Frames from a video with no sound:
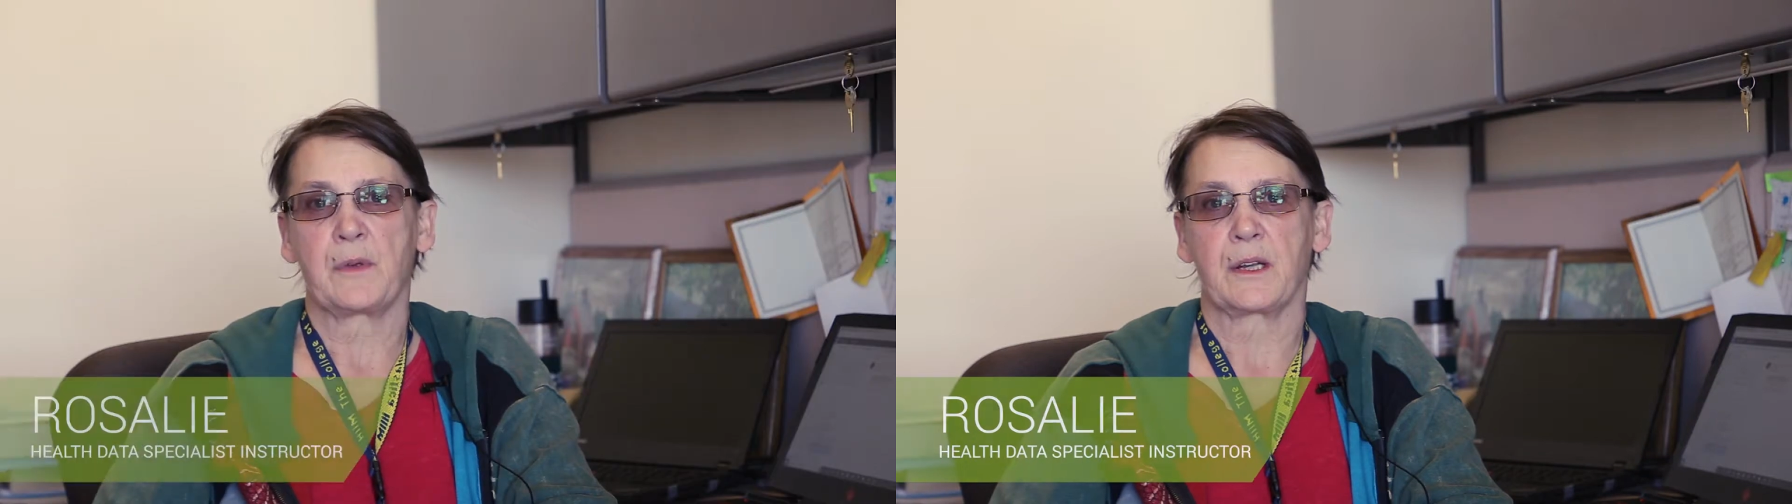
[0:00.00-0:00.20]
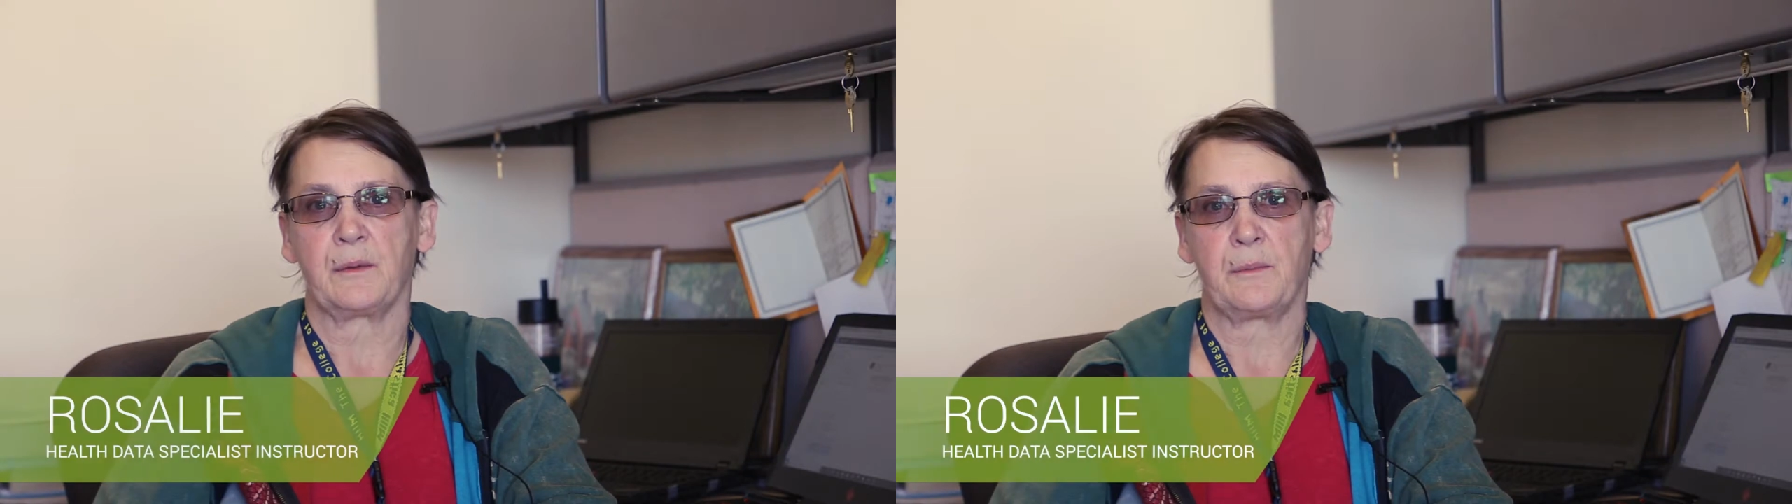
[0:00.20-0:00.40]

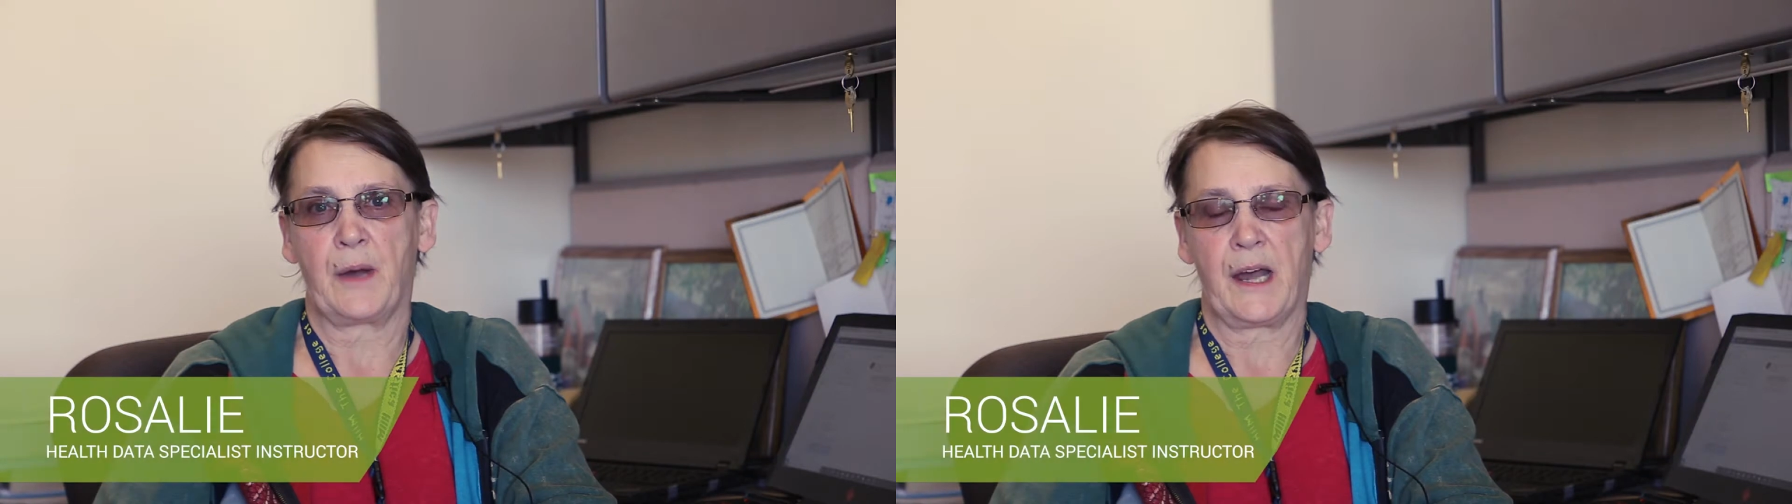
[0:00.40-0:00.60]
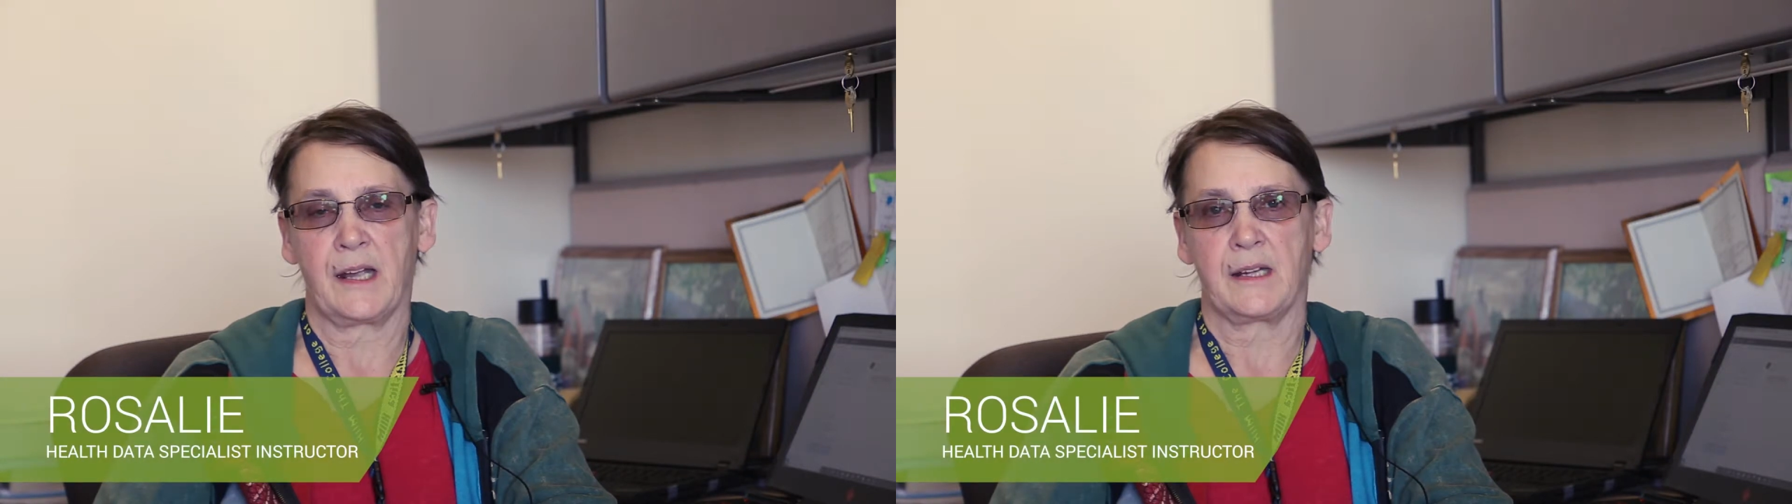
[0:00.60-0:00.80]

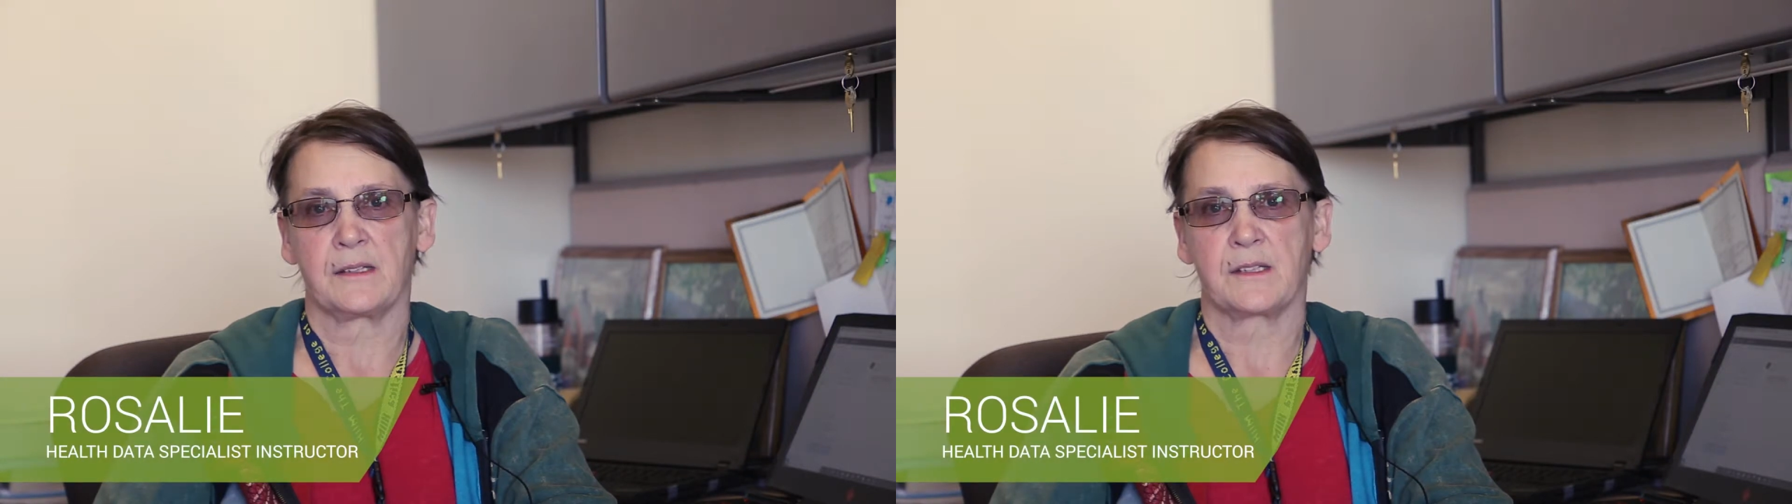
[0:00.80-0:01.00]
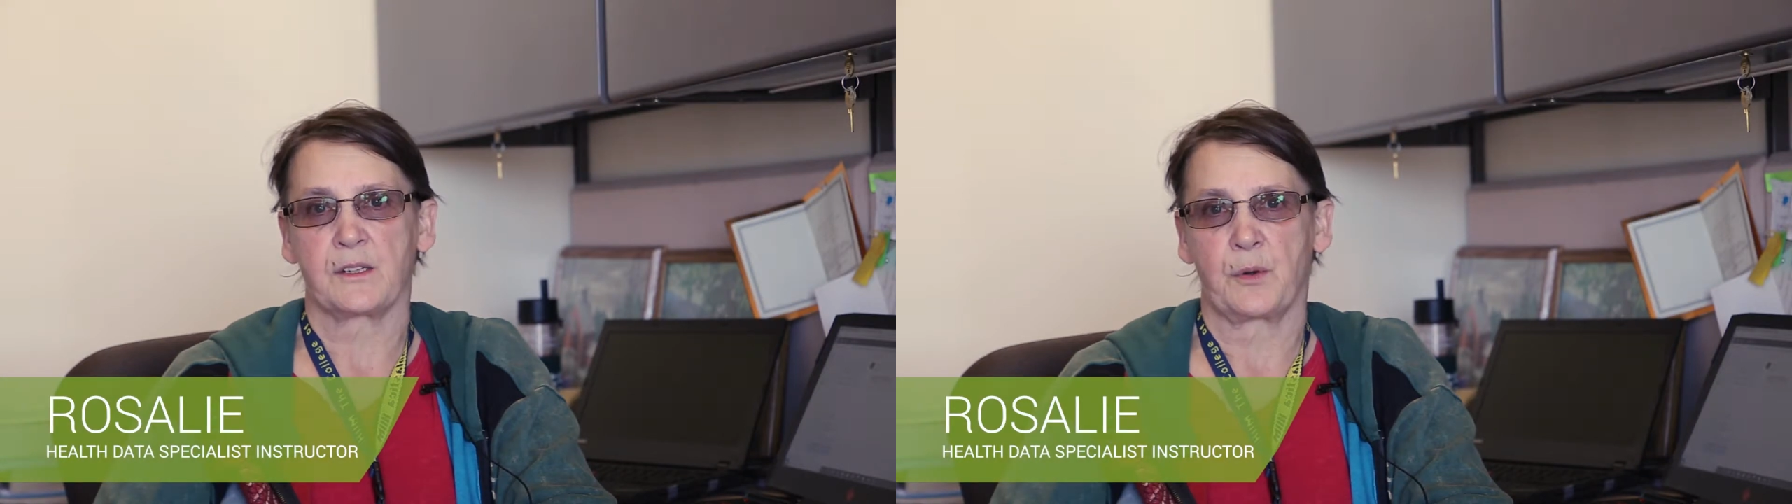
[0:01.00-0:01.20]

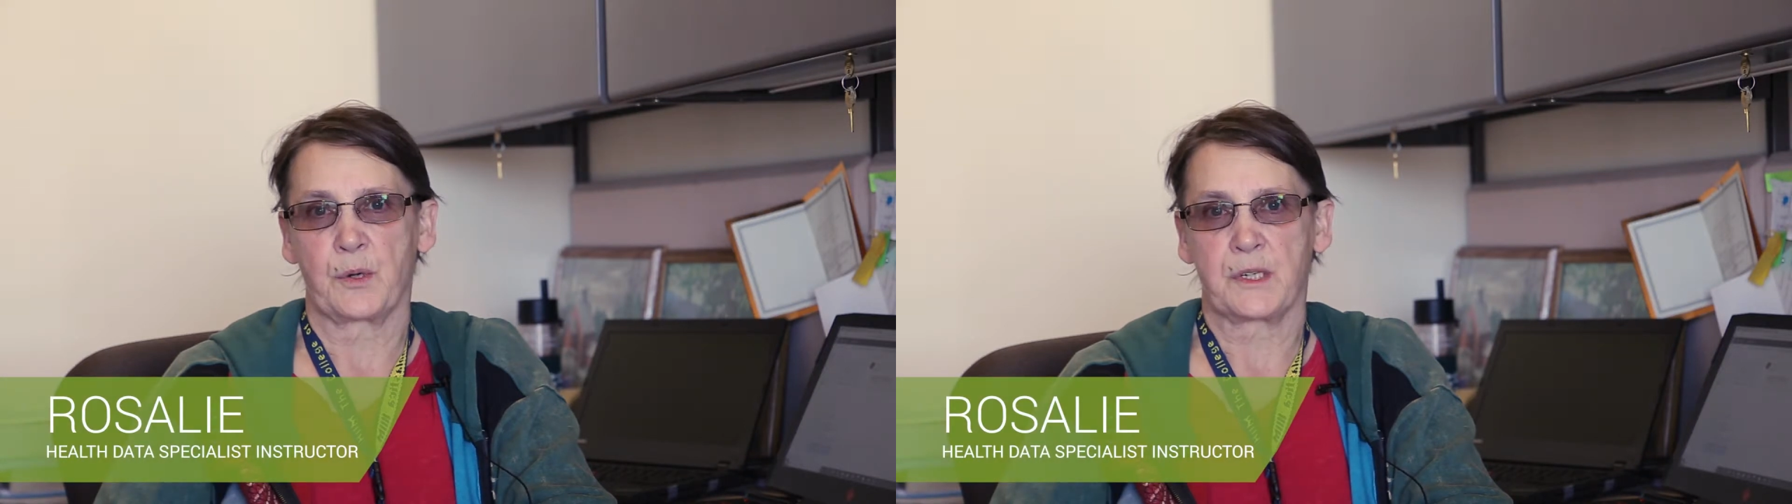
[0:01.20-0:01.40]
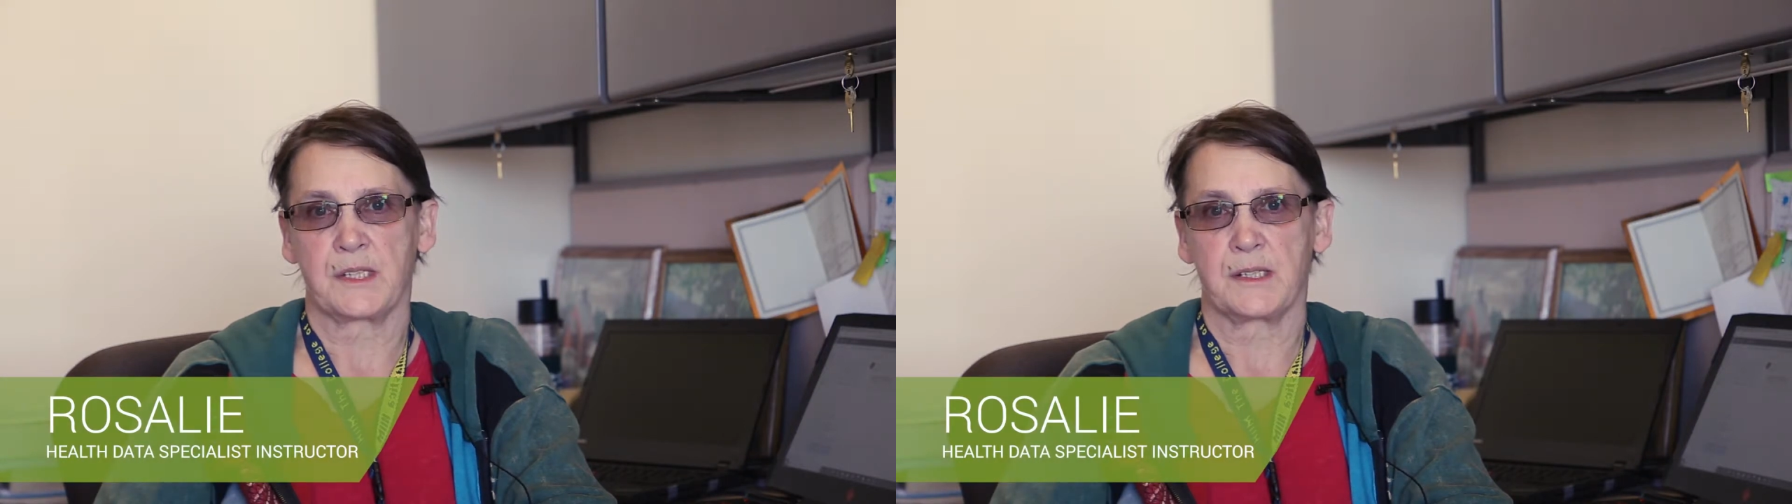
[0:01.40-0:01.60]
combines
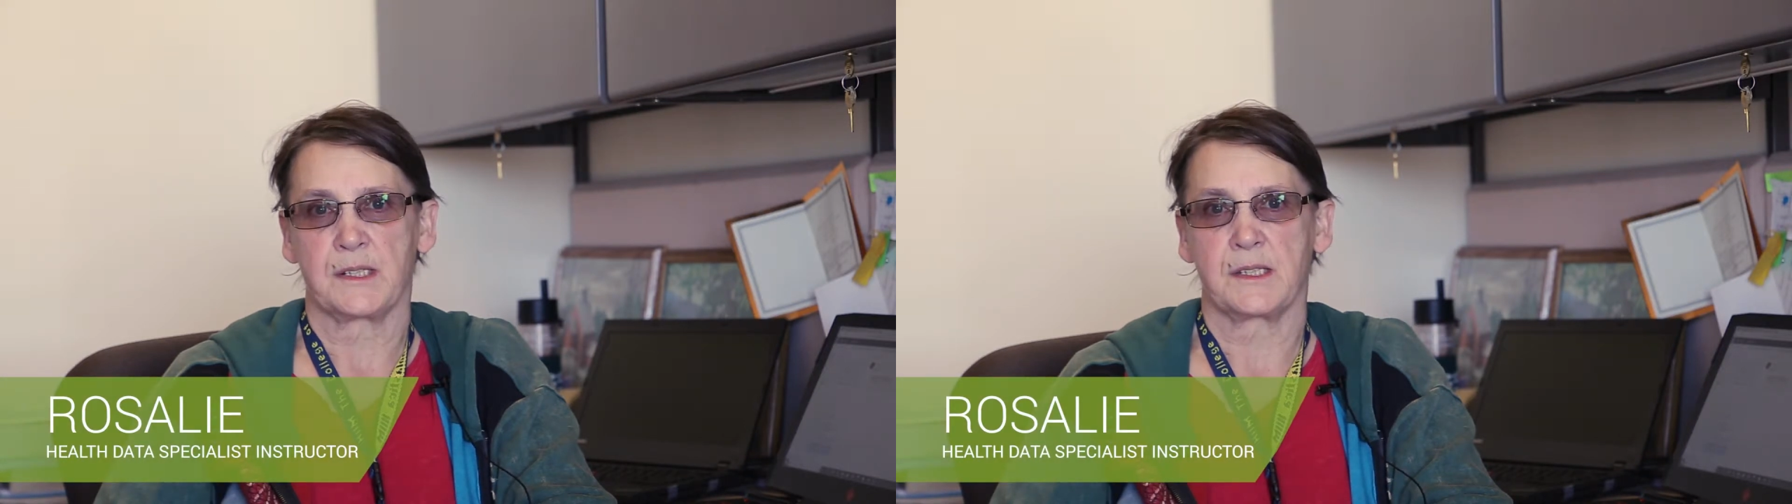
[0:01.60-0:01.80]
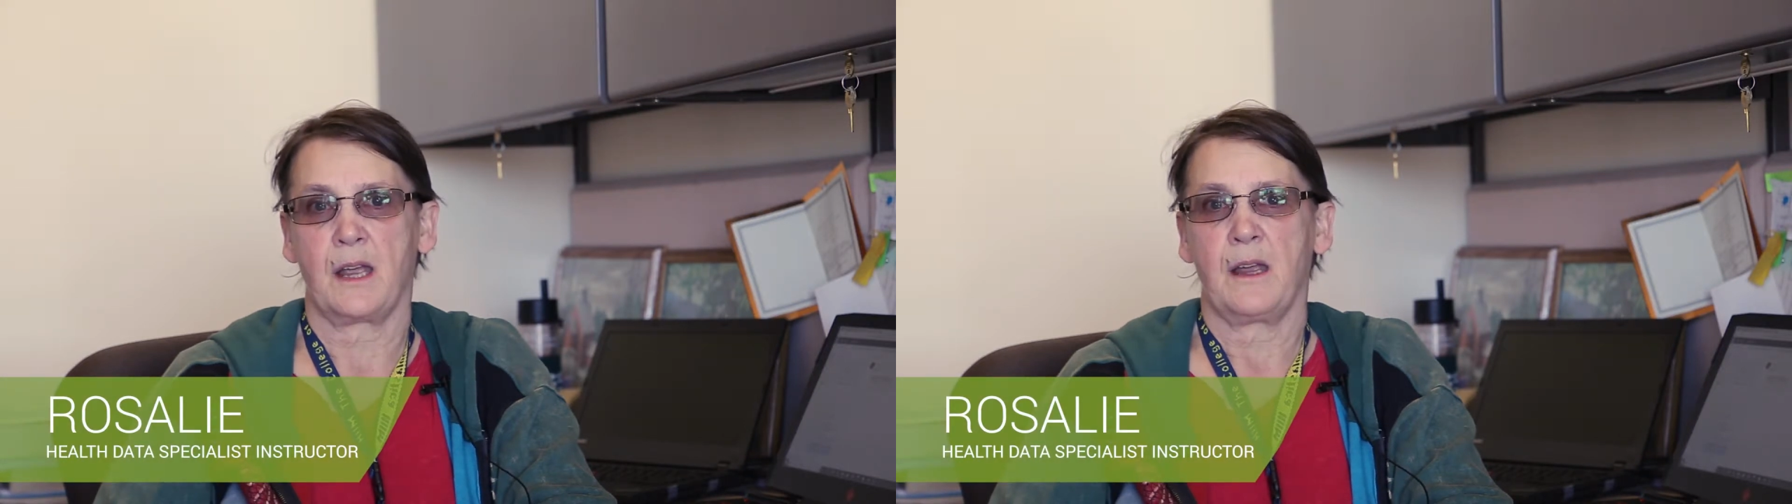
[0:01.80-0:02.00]
courses